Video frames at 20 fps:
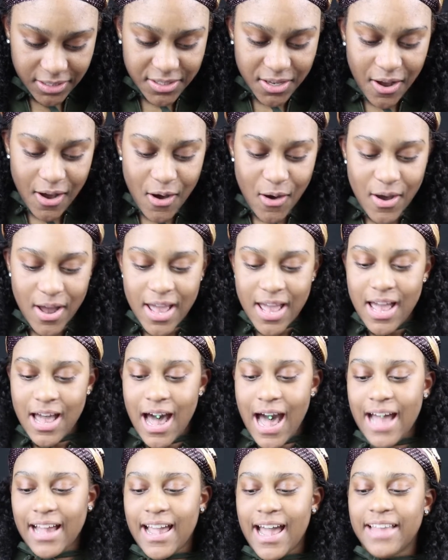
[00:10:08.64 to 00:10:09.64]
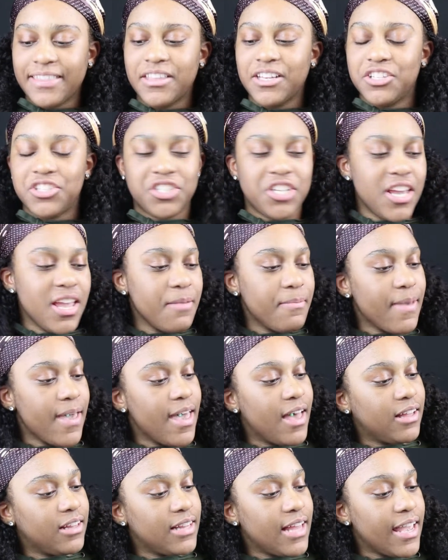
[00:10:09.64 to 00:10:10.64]
So I got the cheap
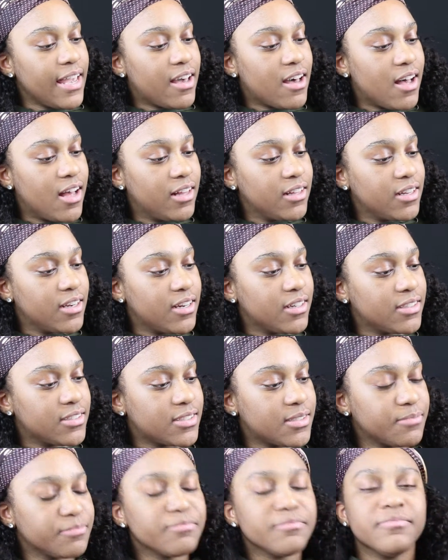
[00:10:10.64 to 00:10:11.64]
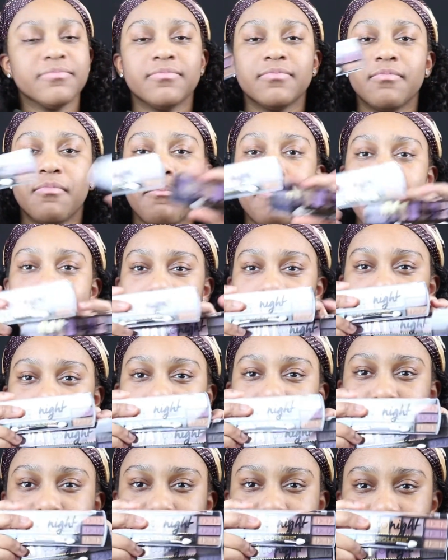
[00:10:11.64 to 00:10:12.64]
LA Colors
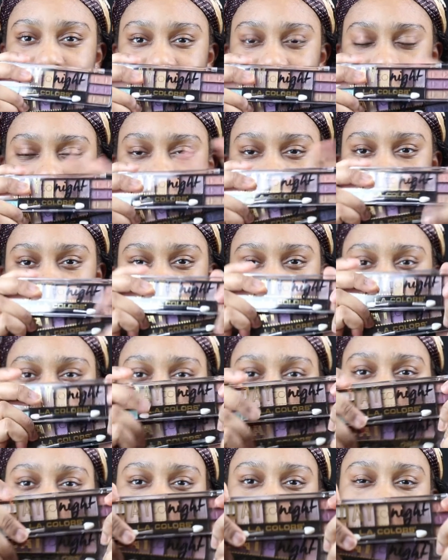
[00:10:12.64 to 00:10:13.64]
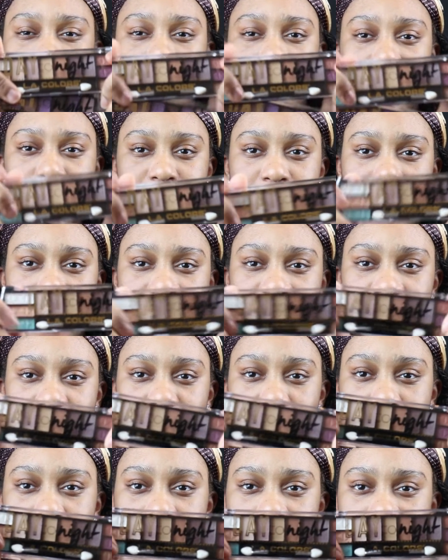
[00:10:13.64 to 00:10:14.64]
makeup
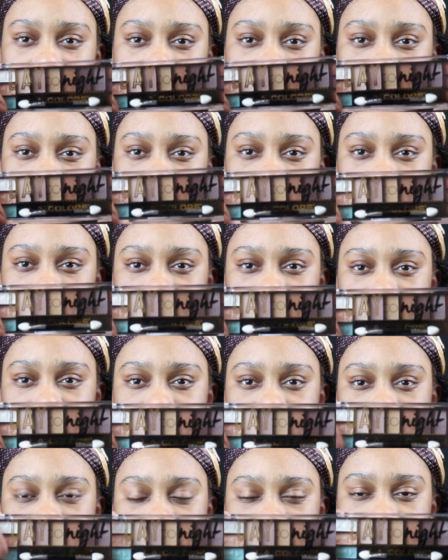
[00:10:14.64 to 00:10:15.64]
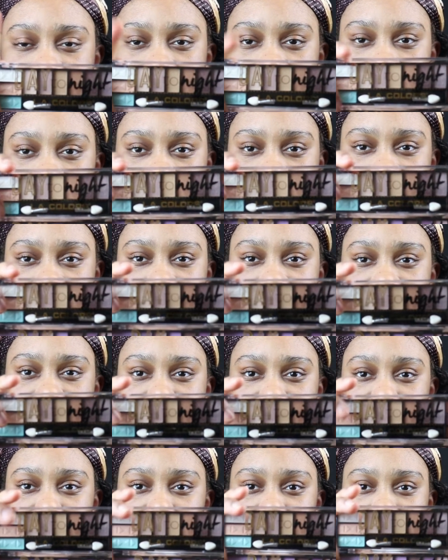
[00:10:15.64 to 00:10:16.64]
eyeshadow palettes like this,
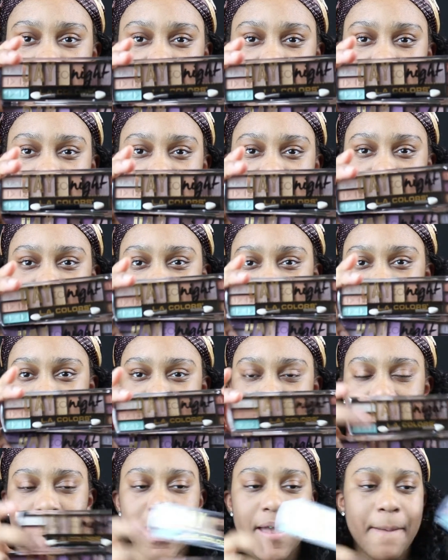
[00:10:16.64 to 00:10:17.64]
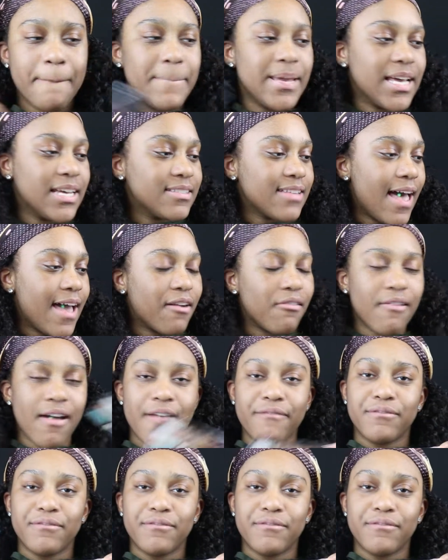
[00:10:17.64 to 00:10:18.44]
these little cheap ones, because I don't